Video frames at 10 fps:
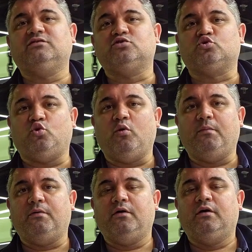the
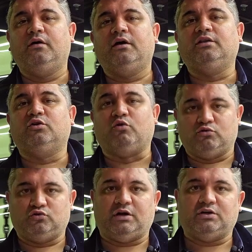scope in the
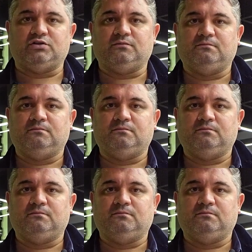construction.